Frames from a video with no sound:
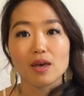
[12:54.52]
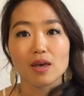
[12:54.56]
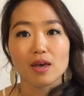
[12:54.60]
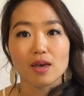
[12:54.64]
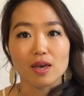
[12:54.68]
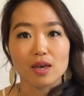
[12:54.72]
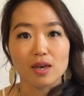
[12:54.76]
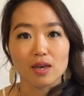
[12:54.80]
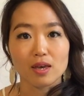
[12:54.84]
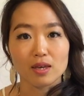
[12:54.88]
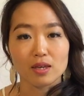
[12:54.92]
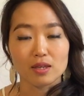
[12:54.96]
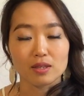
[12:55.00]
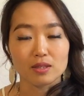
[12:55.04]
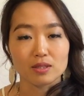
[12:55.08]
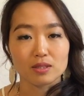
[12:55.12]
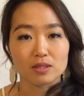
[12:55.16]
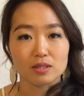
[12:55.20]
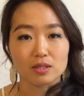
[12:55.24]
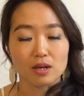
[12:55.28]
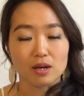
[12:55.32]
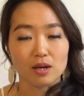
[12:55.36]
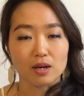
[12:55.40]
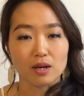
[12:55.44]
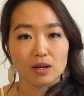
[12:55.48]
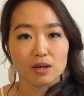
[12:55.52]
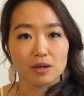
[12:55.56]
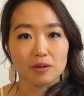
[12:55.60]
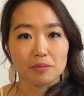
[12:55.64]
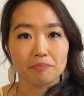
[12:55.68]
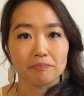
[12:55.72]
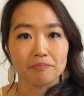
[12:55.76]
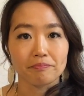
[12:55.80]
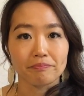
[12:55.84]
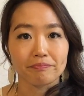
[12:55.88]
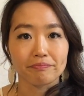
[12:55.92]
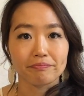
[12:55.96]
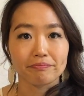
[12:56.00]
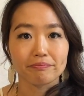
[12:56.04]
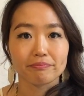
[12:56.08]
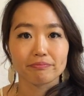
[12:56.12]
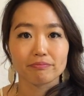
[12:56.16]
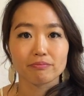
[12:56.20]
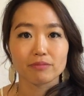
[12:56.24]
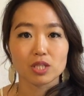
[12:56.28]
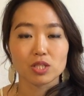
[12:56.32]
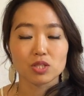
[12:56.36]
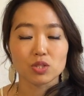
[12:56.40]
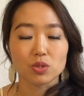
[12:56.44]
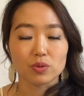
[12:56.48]
And
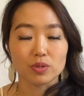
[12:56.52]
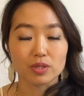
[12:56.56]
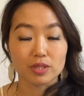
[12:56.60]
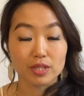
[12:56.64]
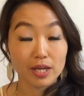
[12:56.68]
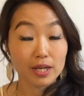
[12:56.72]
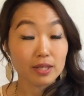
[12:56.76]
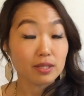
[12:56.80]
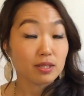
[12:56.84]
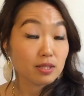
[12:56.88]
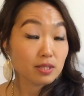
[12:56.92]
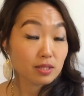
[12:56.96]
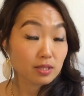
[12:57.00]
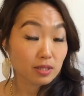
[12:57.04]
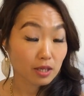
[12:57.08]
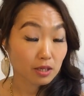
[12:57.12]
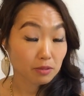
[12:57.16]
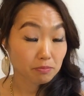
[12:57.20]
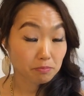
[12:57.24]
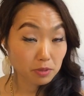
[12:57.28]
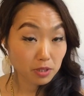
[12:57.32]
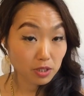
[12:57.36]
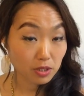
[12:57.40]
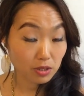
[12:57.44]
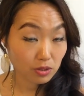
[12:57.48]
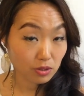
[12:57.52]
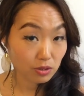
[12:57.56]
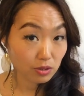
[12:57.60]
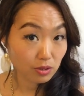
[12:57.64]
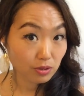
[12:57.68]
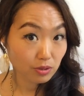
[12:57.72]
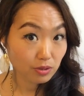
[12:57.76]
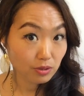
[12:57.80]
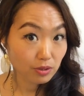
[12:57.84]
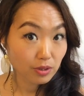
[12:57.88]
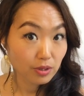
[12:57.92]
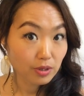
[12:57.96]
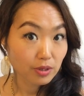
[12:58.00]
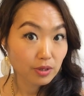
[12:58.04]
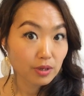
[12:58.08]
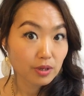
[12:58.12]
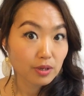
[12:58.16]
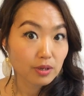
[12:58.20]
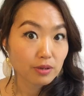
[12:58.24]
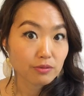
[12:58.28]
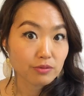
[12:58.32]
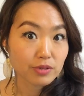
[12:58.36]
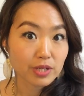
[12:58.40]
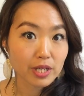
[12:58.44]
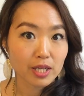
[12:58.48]
so that's a big
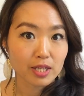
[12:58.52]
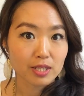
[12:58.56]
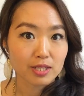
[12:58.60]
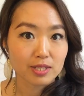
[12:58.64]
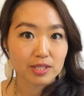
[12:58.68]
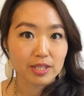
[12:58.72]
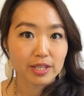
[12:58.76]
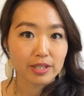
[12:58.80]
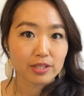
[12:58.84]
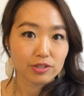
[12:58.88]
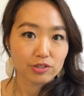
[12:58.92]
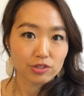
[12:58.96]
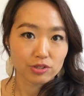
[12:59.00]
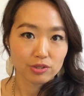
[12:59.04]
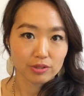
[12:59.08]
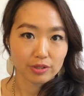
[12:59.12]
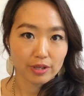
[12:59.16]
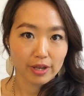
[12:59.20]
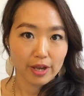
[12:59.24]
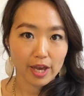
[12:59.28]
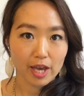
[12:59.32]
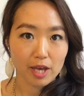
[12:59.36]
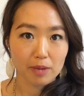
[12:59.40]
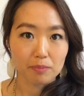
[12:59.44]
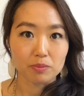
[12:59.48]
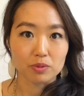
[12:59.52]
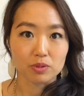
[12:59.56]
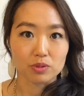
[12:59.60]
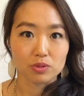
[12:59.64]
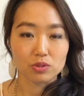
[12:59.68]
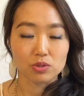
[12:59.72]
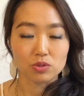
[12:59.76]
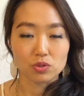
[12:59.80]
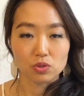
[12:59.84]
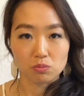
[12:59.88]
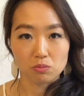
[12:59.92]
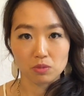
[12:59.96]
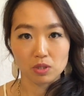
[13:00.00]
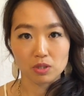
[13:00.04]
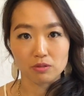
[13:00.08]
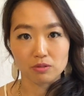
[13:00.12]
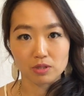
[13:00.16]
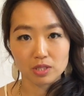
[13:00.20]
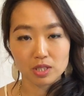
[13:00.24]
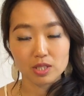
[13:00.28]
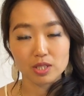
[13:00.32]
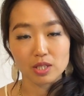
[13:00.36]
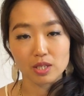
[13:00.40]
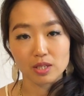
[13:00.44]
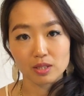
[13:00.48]
realization that happened to me
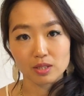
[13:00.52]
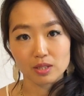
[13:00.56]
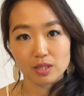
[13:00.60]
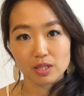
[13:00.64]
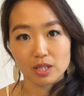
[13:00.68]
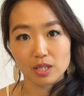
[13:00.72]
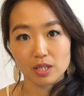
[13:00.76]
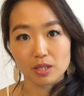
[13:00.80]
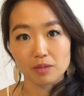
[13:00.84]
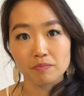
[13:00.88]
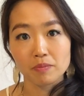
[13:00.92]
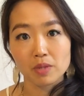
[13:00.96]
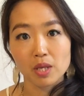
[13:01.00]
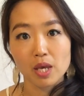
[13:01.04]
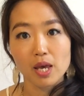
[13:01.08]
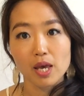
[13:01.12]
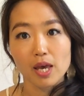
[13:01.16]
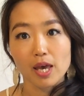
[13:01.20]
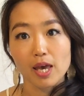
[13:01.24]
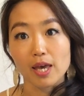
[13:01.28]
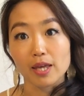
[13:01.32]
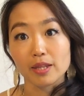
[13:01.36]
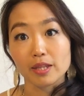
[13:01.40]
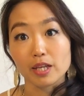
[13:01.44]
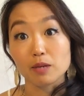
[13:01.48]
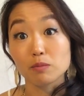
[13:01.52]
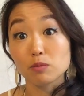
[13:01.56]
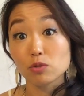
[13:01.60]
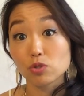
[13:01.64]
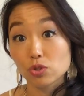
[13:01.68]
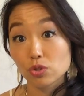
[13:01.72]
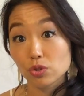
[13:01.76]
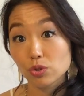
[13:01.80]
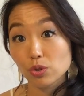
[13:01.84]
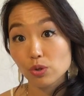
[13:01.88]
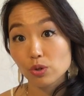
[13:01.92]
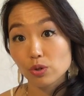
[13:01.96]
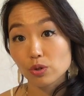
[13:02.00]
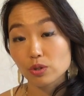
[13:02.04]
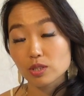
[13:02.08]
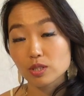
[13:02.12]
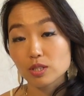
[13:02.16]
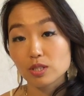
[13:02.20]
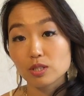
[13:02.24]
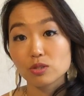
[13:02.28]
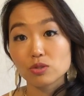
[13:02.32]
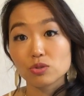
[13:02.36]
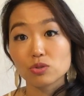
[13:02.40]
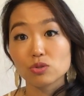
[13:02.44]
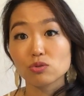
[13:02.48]
recently. And I'm sure
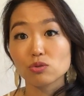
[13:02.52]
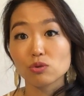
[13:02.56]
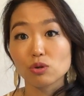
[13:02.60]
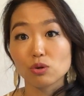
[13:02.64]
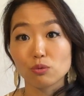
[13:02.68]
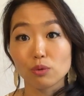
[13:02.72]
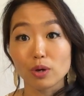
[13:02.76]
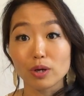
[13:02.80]
since you are